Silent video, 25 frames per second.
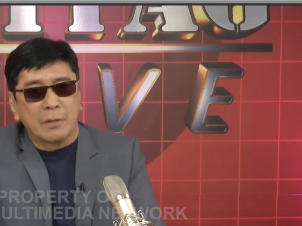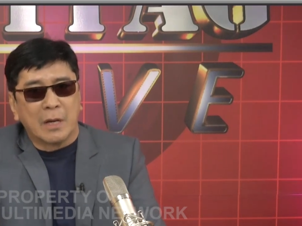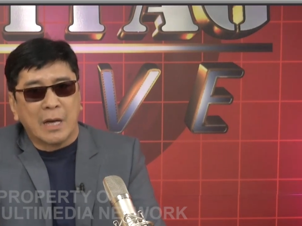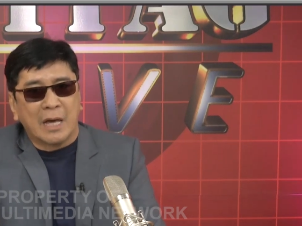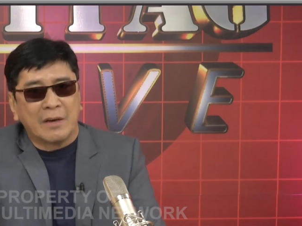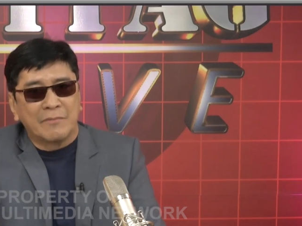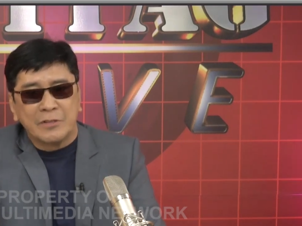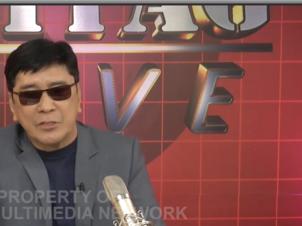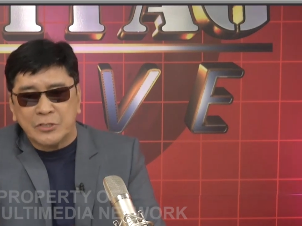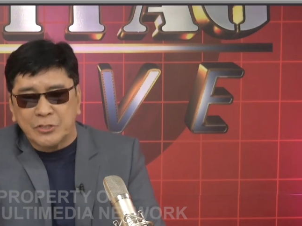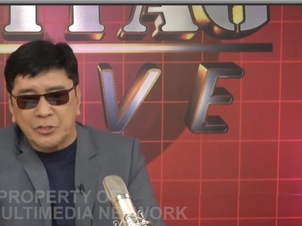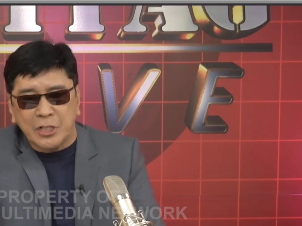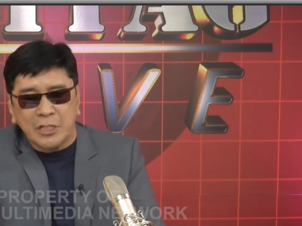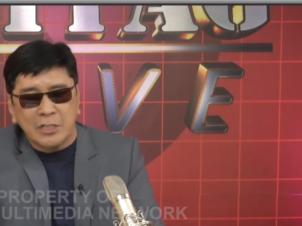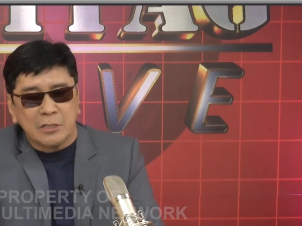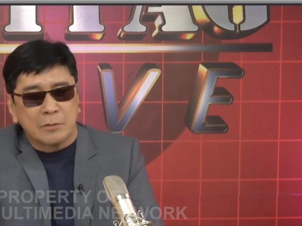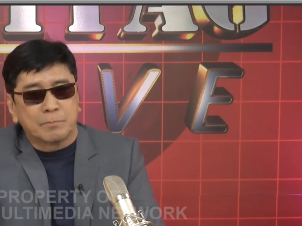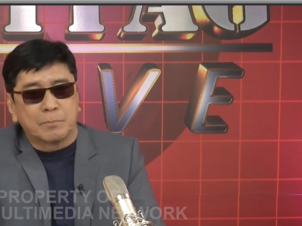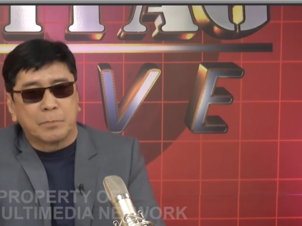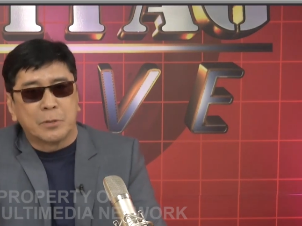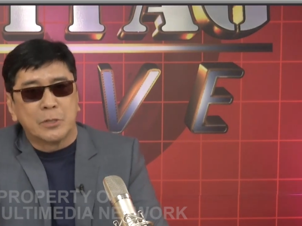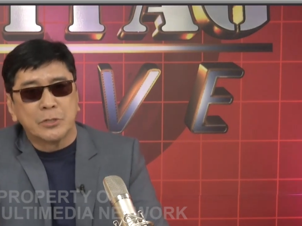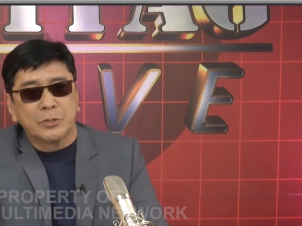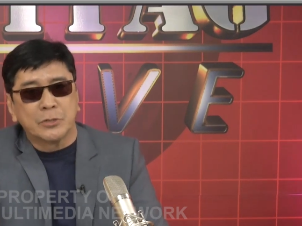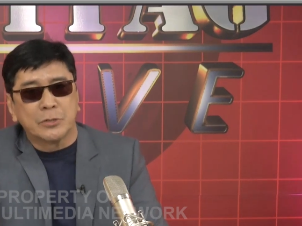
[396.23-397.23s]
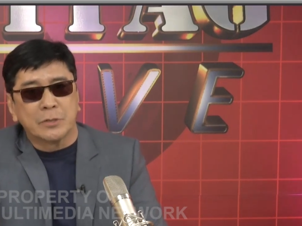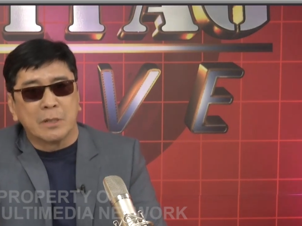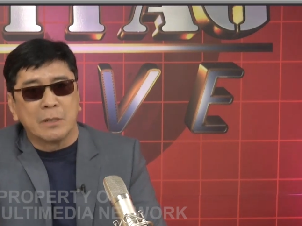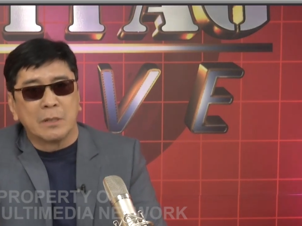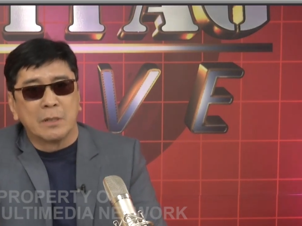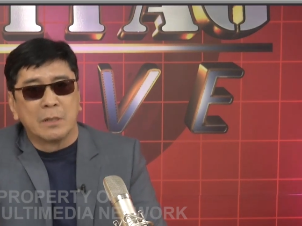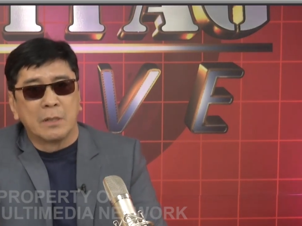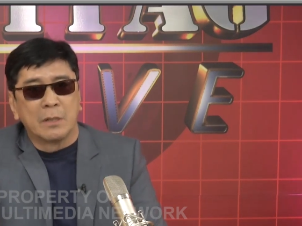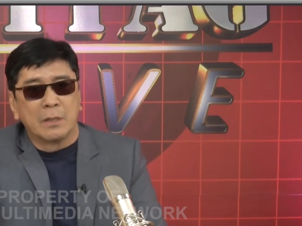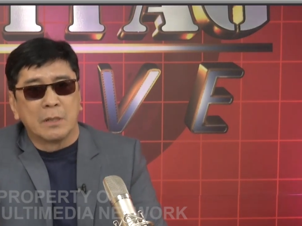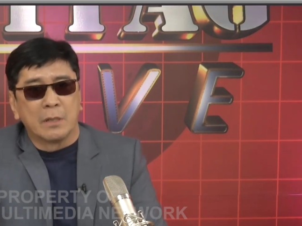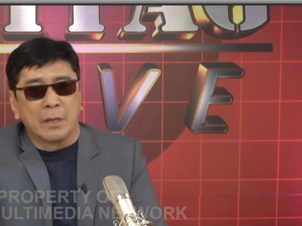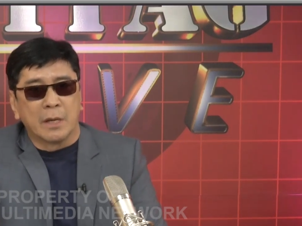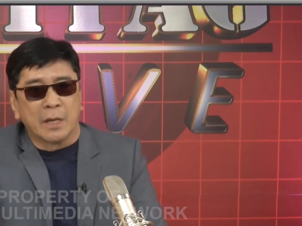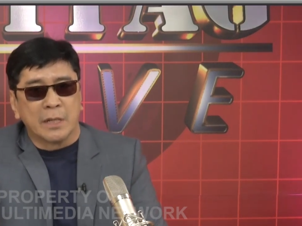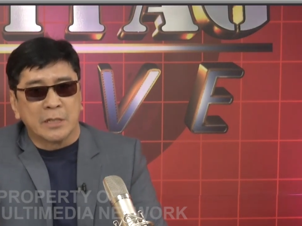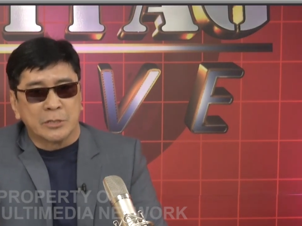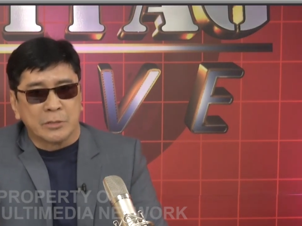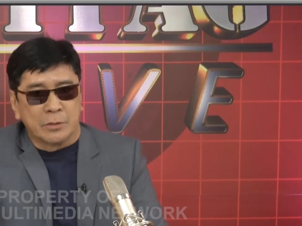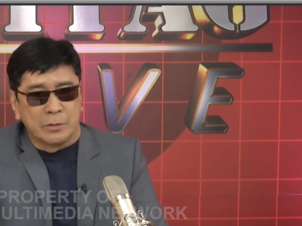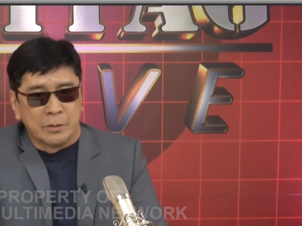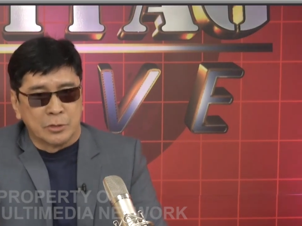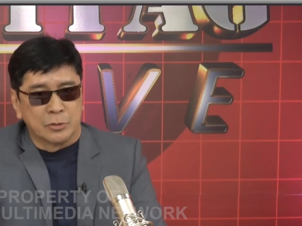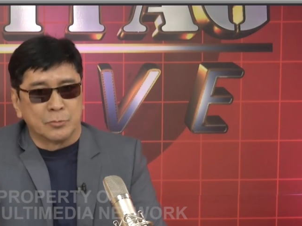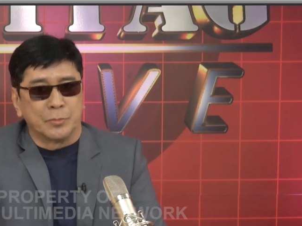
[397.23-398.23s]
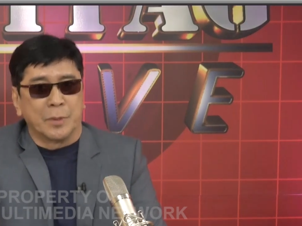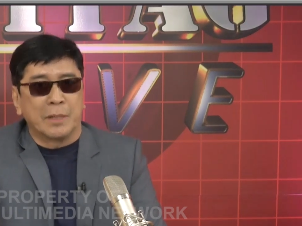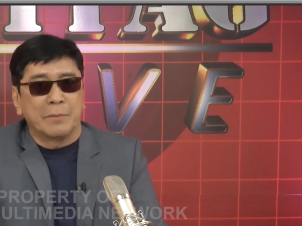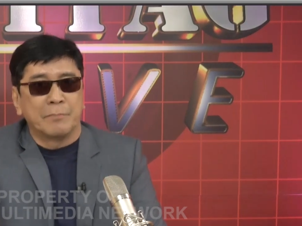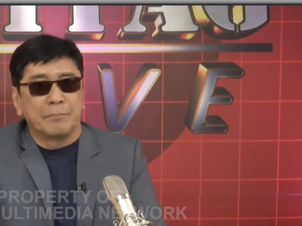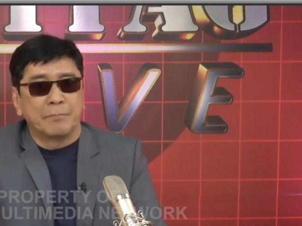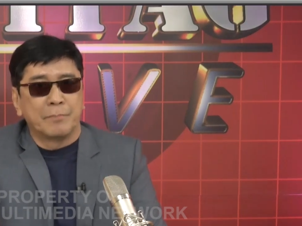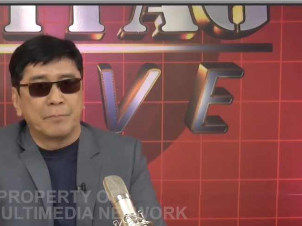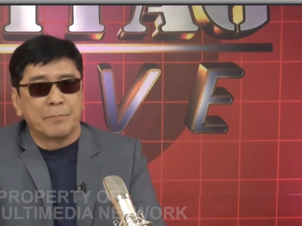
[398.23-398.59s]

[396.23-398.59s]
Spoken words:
Haven't seen you personal. Excuse me.